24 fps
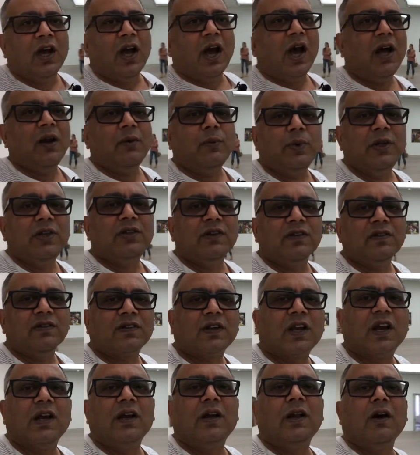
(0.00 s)
and we
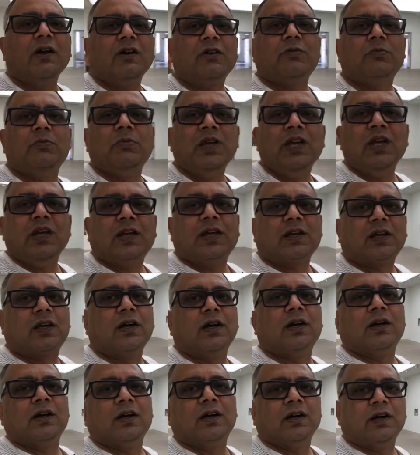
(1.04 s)
just cannot make
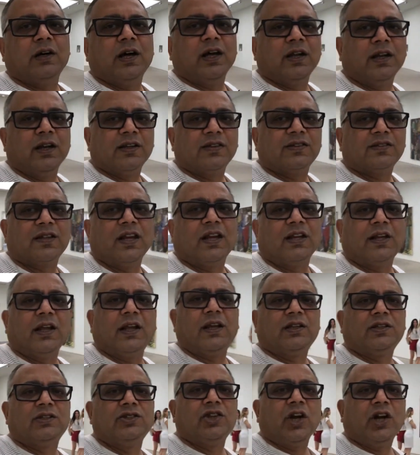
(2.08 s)
an
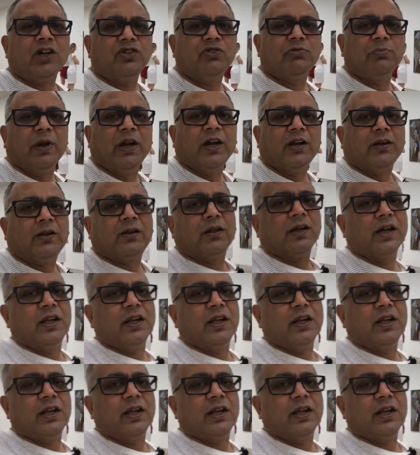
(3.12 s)
aesthetic judgment.